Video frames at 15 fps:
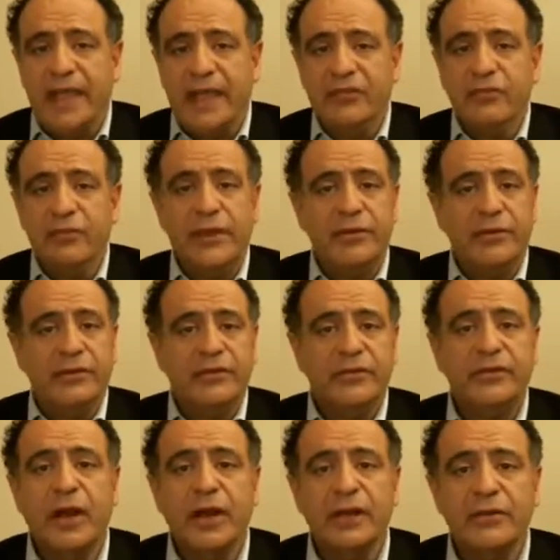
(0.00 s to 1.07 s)
hands, whether it's
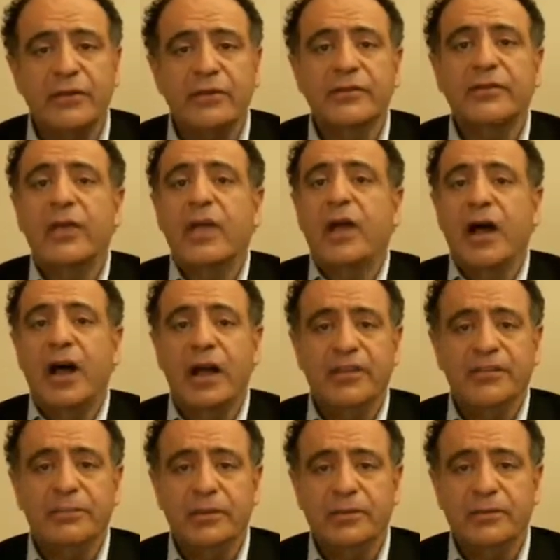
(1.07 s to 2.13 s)
doctors,
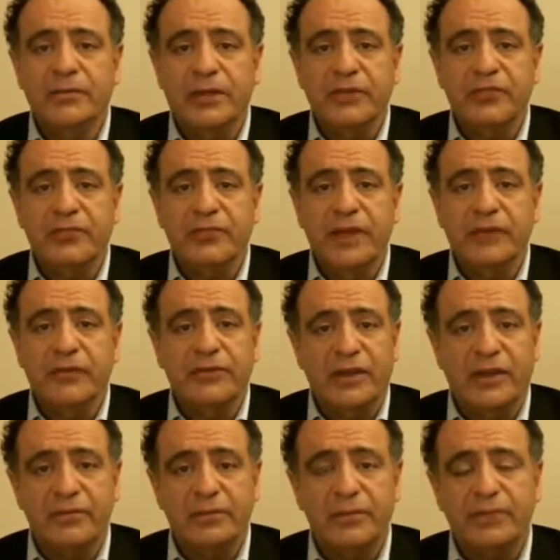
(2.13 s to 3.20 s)
hospital administrators,
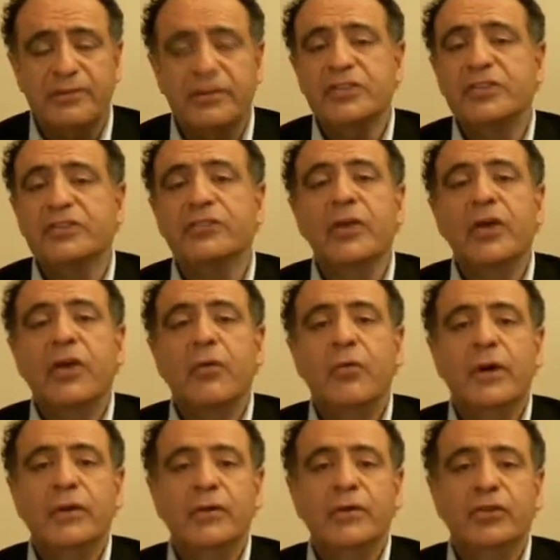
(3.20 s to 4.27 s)
government officials.
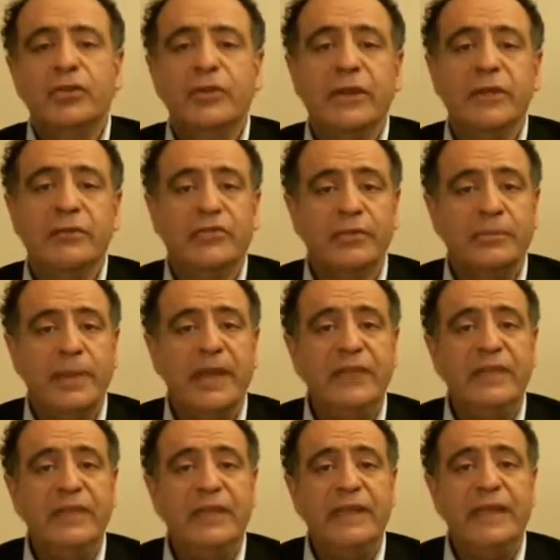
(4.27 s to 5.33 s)
What we're doing is we're
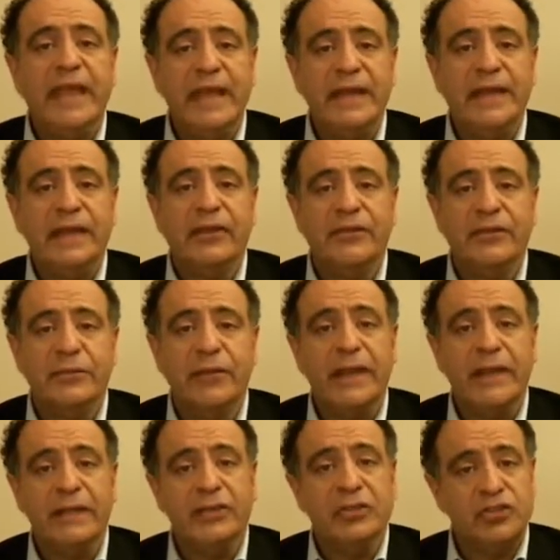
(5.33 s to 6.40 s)
basically handing out the
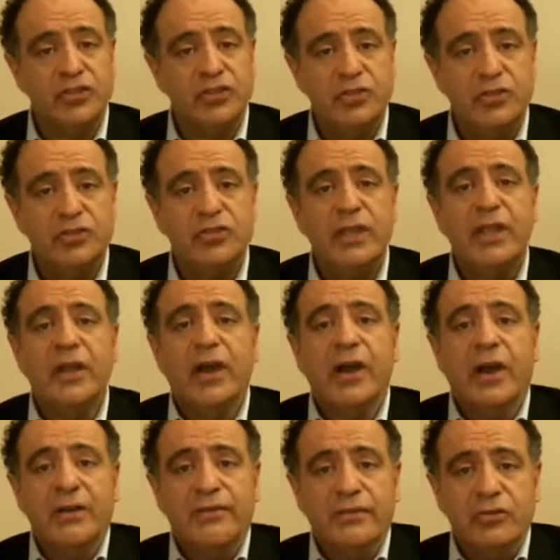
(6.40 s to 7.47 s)
right to choose
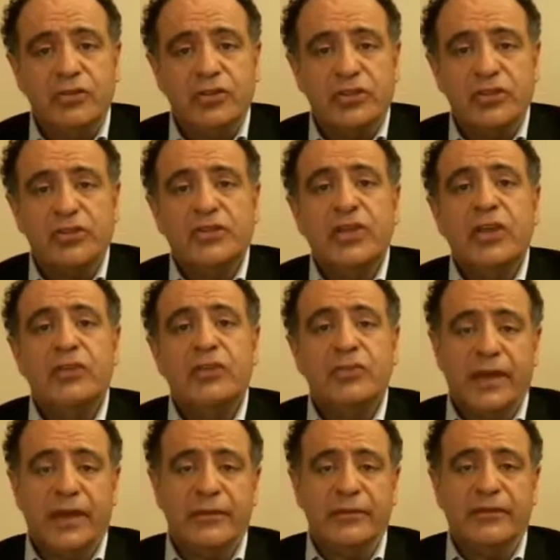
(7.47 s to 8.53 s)
our futures
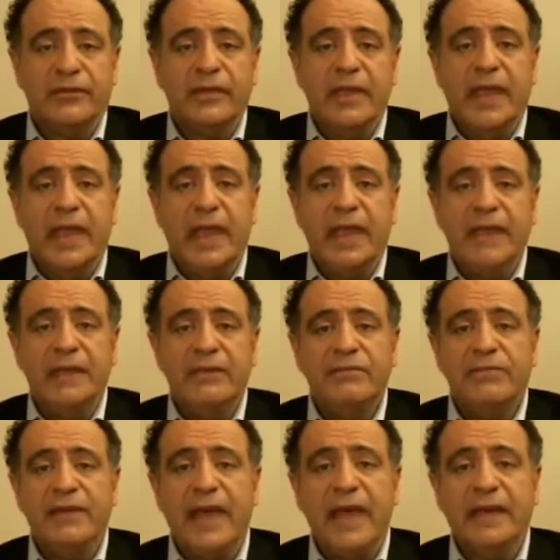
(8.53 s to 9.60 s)
to others. And in
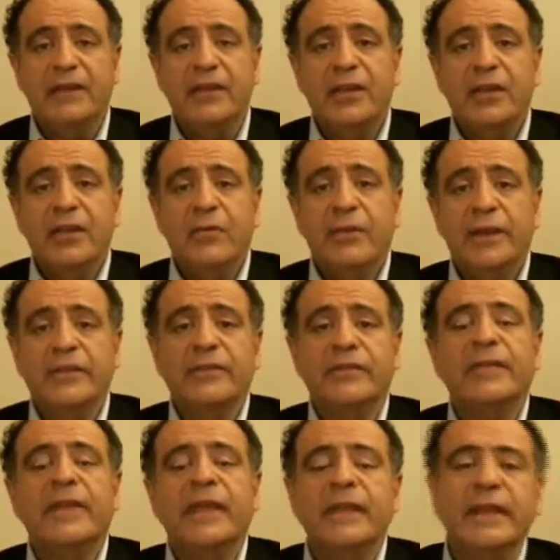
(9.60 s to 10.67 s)
fact, what they're
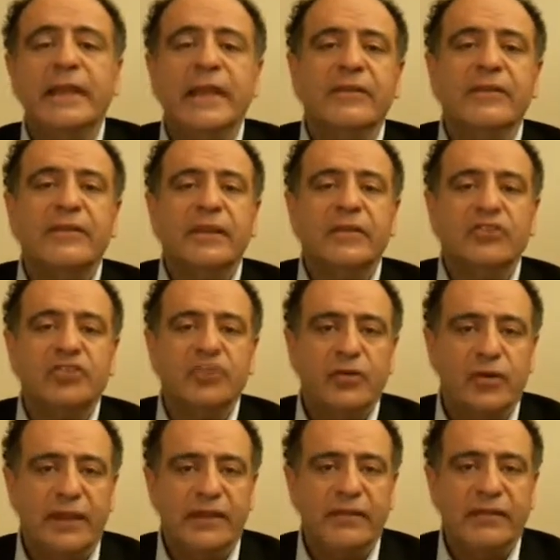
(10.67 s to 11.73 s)
selling as a
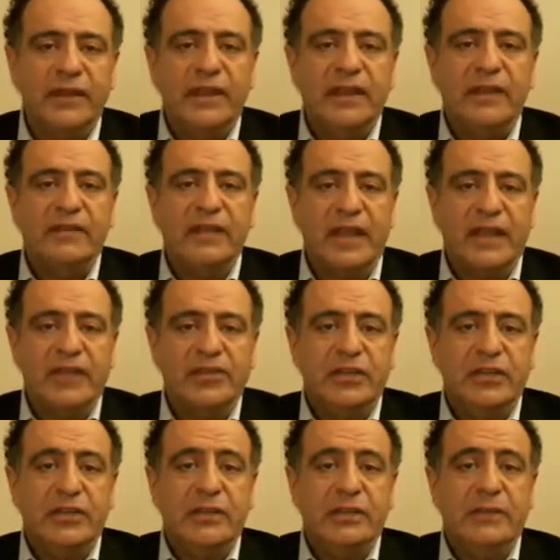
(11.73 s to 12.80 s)
choice is actually
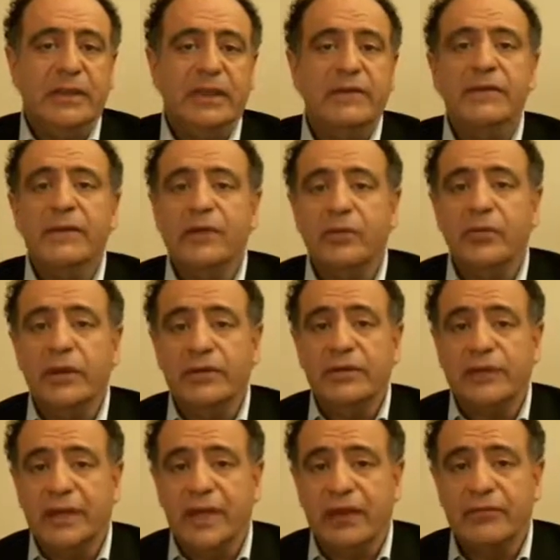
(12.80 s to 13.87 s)
going to be giving it away to
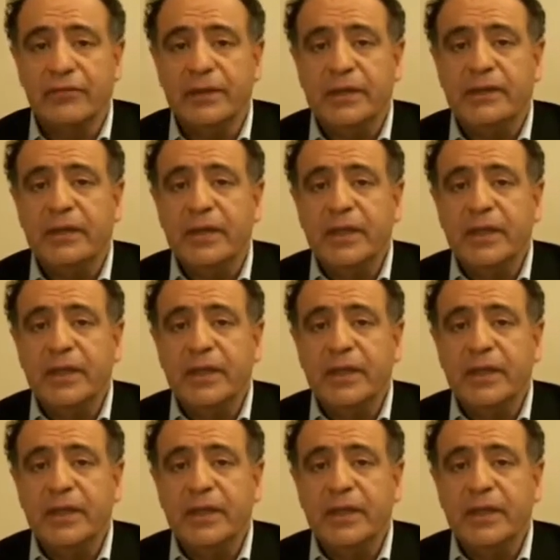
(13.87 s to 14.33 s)
the government.